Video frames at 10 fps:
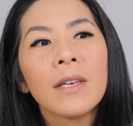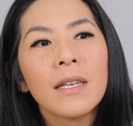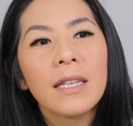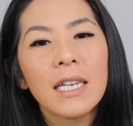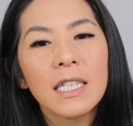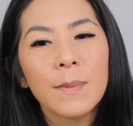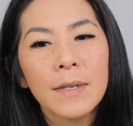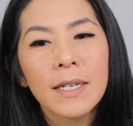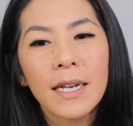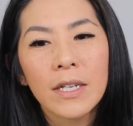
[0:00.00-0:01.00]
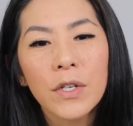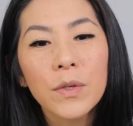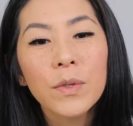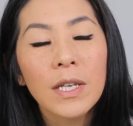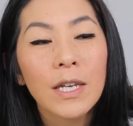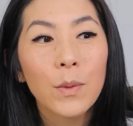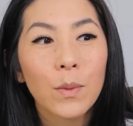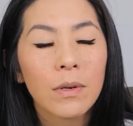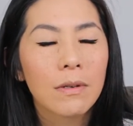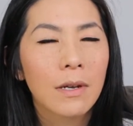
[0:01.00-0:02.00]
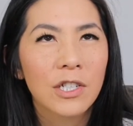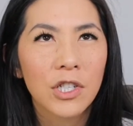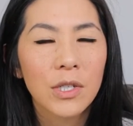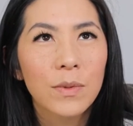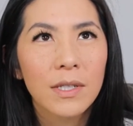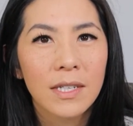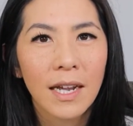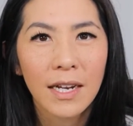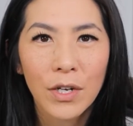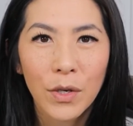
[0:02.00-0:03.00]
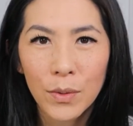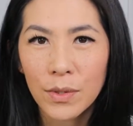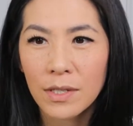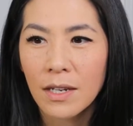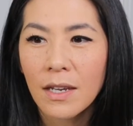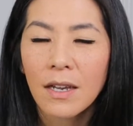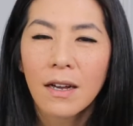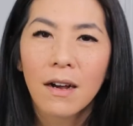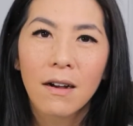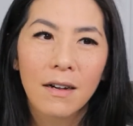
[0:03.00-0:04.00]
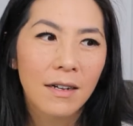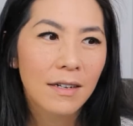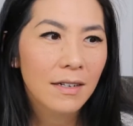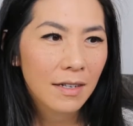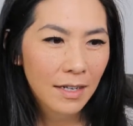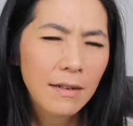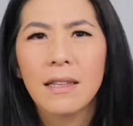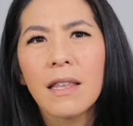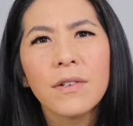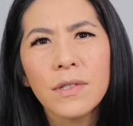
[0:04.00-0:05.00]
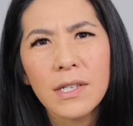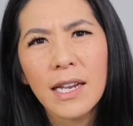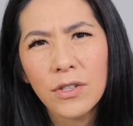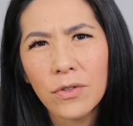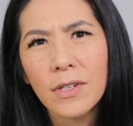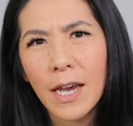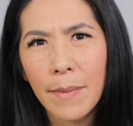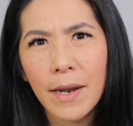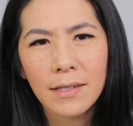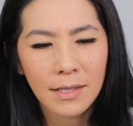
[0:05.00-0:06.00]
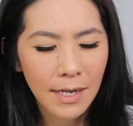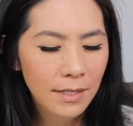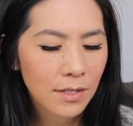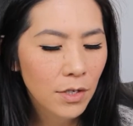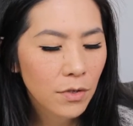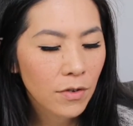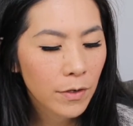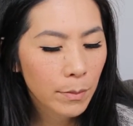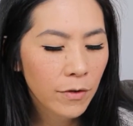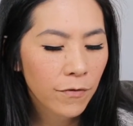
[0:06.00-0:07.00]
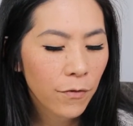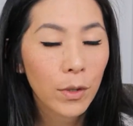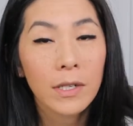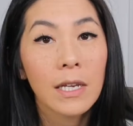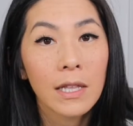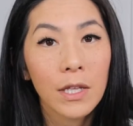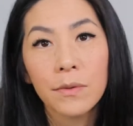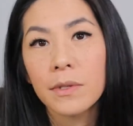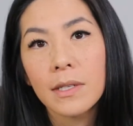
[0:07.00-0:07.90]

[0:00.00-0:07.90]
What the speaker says: that he's been diagnosed. He actually was diagnosed on, I think it was National Diabetics Day. So November 14th, he was